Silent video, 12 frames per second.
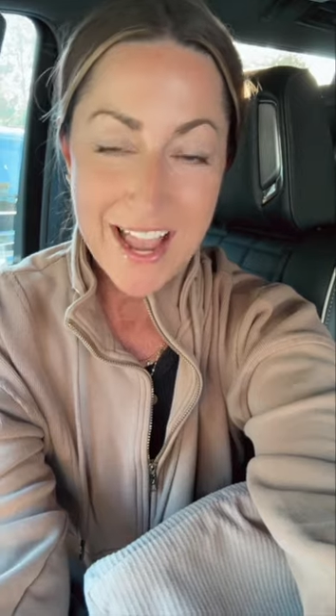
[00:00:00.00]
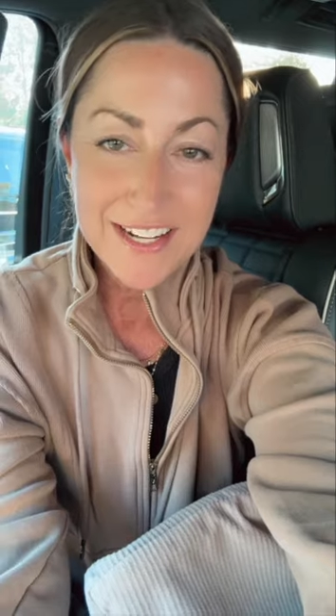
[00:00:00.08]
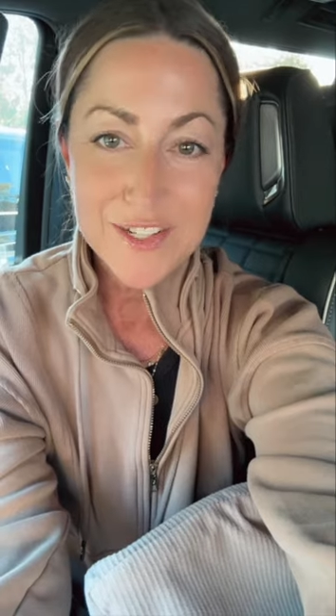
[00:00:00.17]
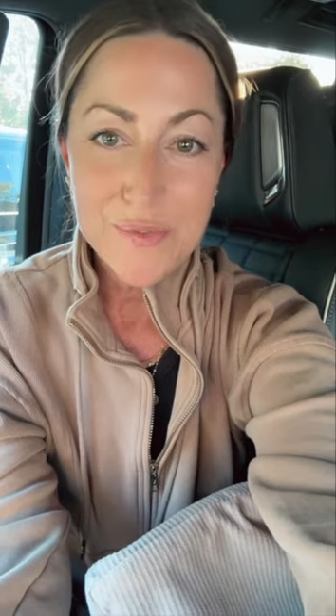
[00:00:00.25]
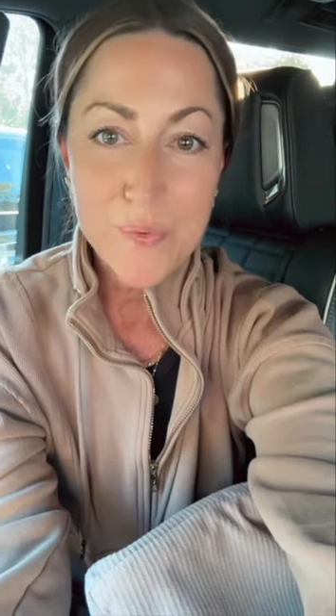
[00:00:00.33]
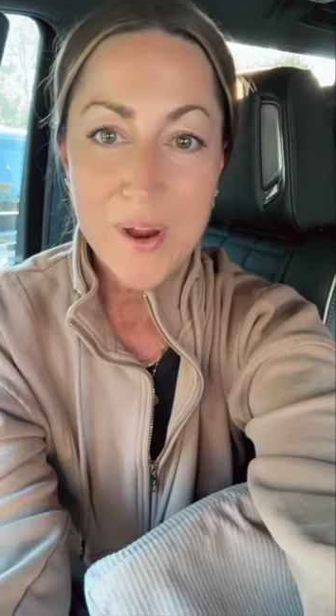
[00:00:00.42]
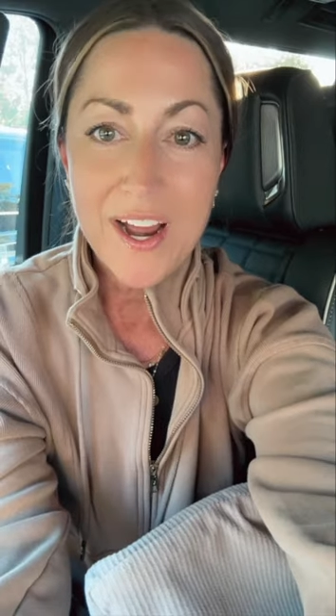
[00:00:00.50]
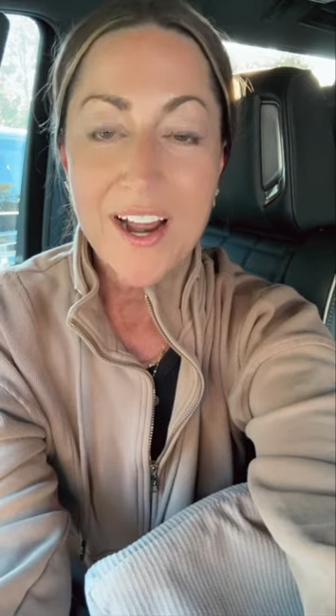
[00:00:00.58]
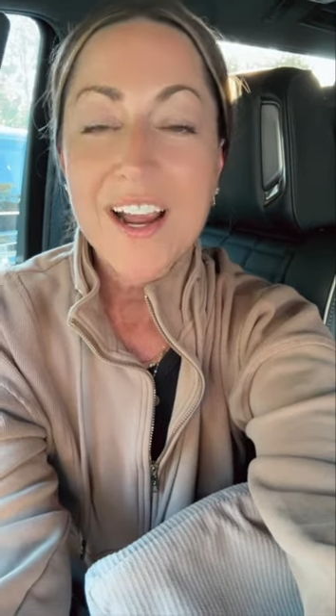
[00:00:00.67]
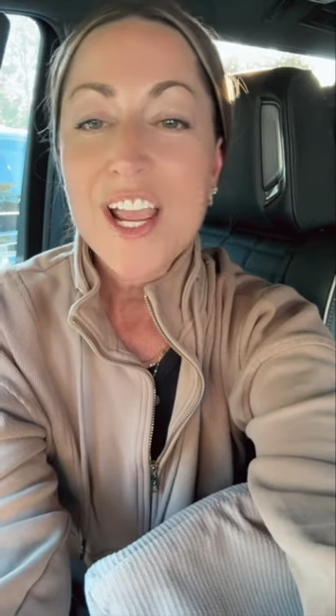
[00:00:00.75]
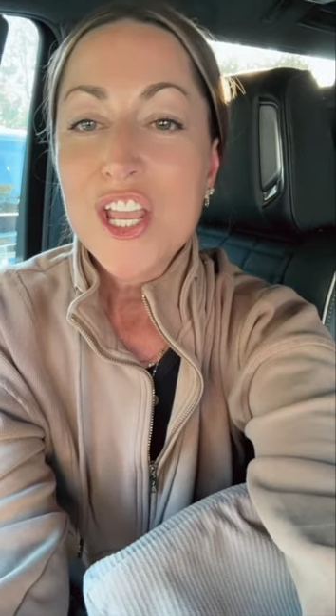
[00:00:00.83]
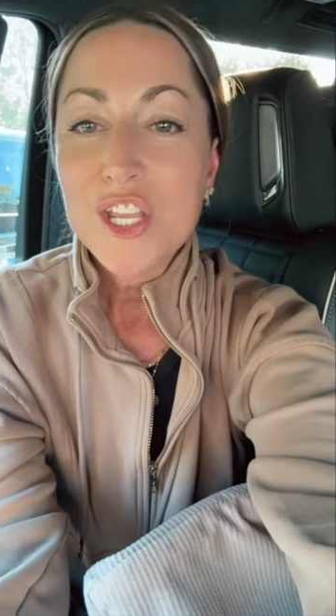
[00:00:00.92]
active
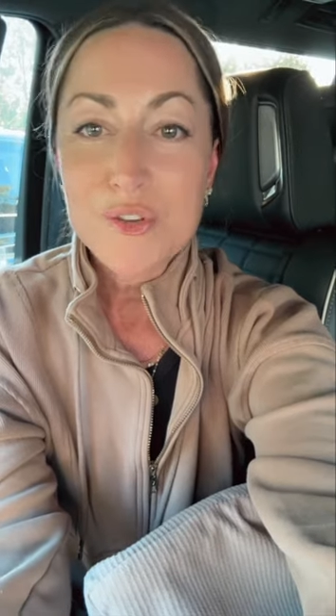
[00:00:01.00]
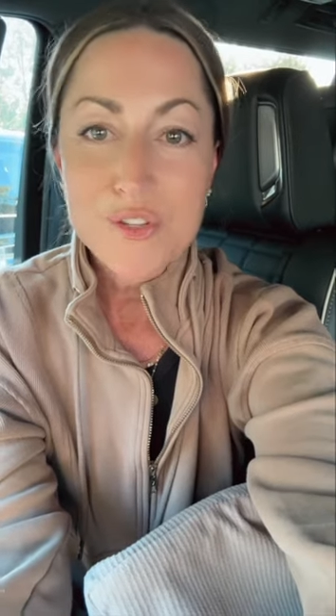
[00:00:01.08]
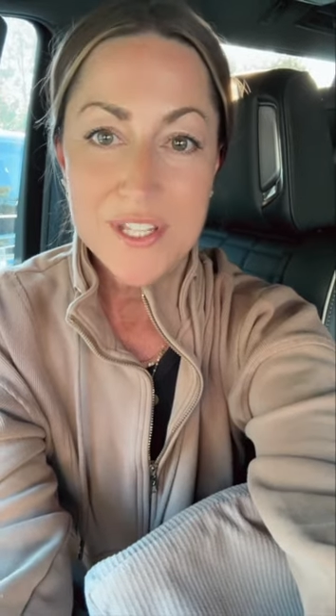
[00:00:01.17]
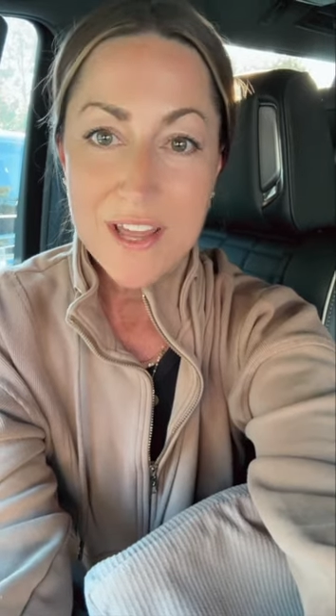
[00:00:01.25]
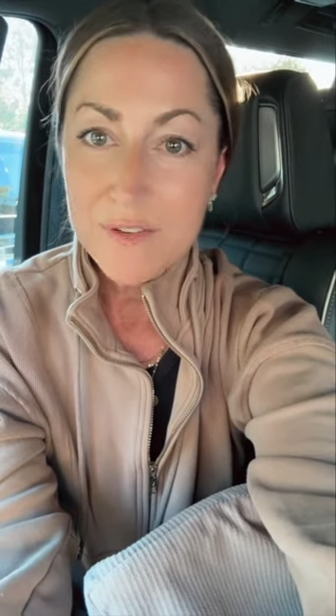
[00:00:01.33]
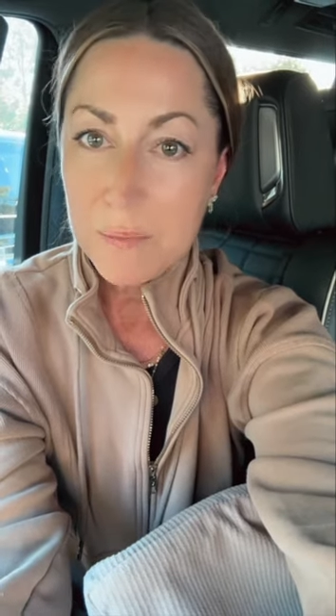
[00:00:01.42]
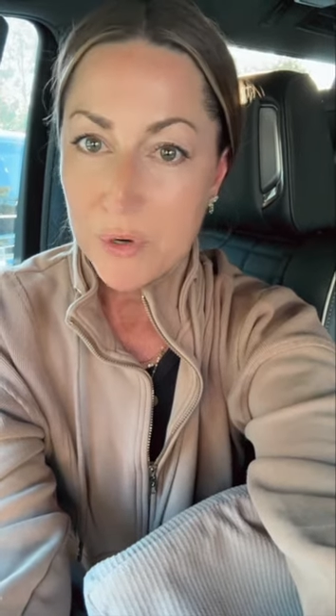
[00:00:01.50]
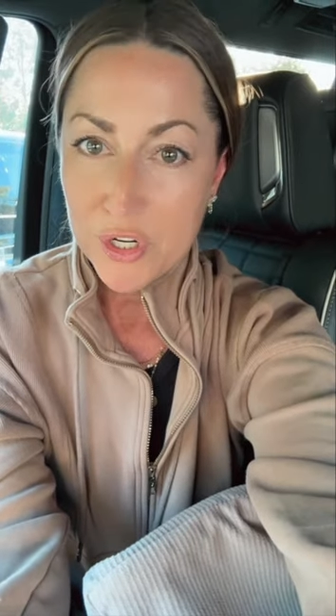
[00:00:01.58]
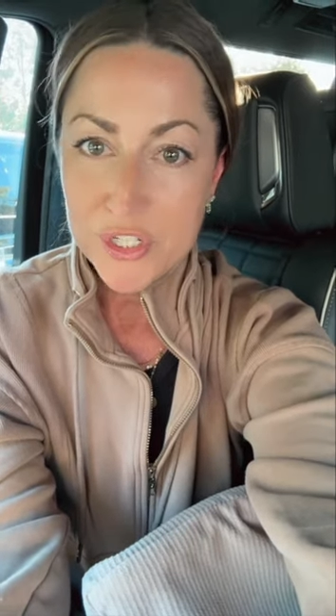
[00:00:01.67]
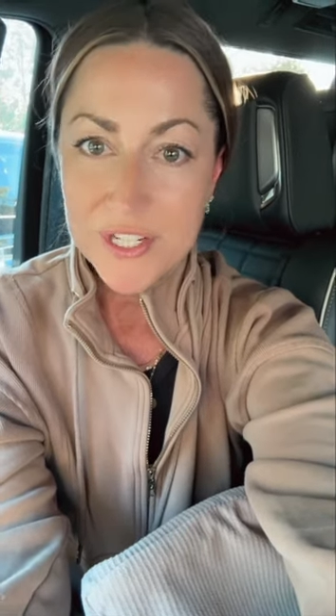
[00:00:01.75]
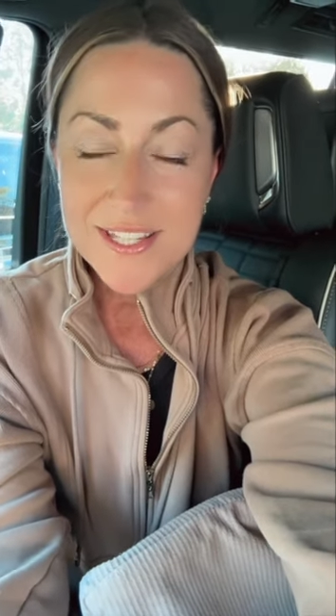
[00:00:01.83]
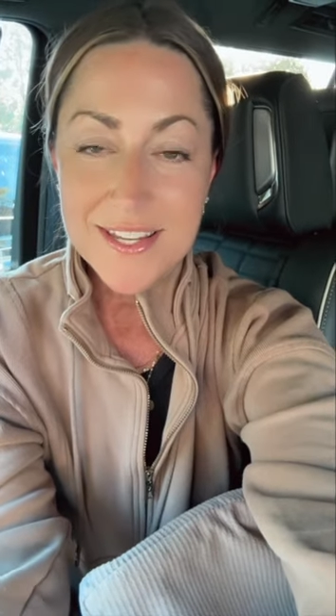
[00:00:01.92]
wear, you just have to
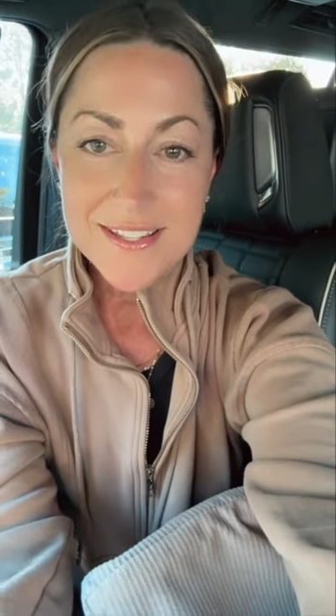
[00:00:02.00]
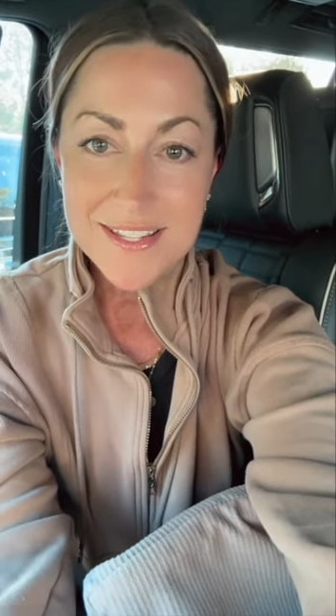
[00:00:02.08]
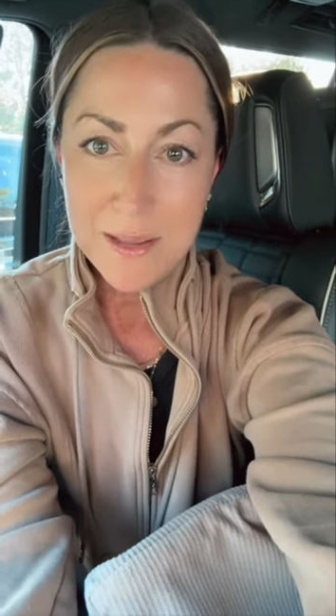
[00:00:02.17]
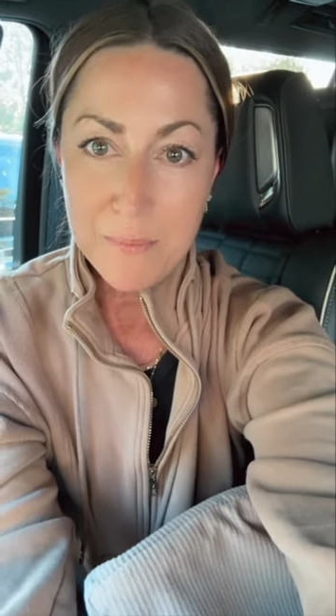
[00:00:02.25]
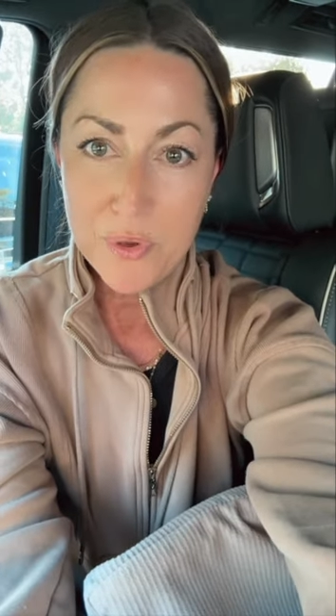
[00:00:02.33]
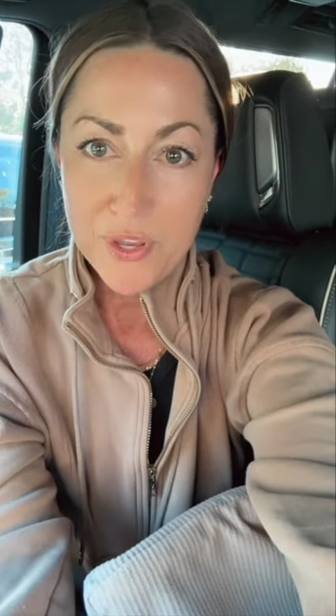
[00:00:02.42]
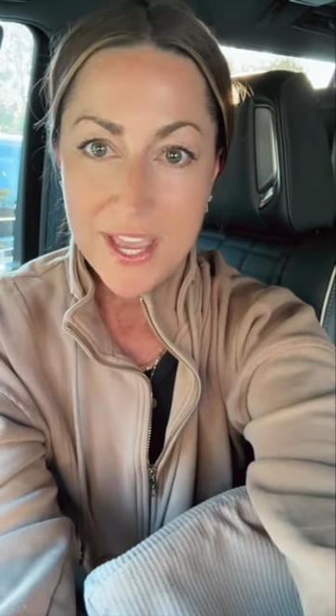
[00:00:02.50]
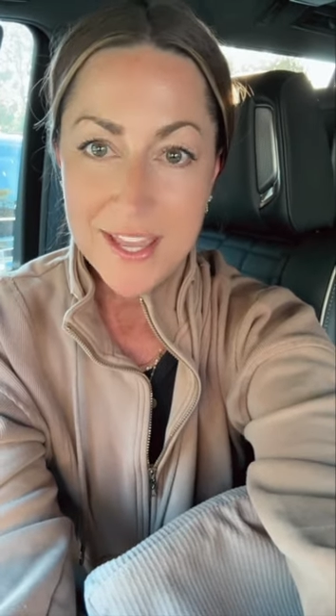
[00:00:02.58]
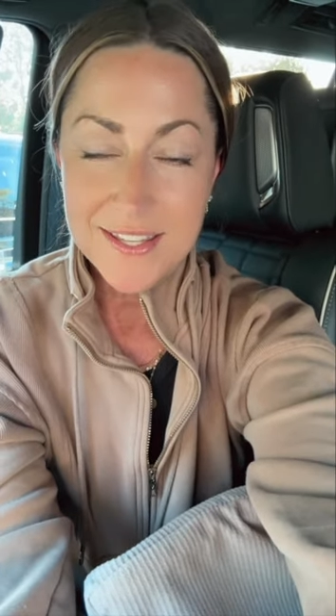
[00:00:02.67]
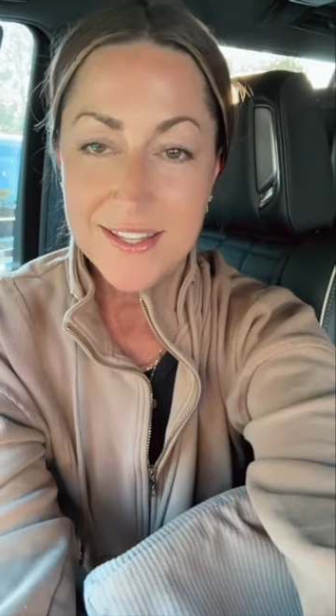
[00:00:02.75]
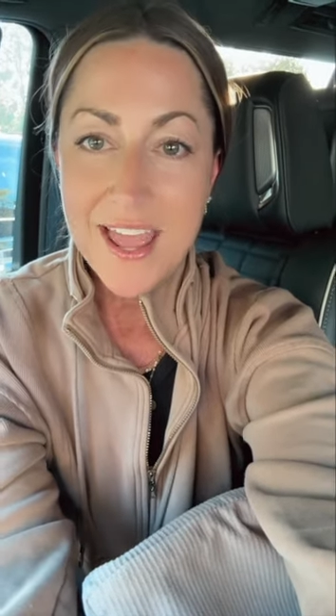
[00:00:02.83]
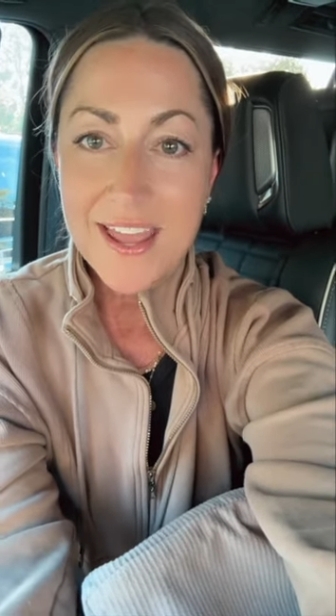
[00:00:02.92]
purchase a sample kit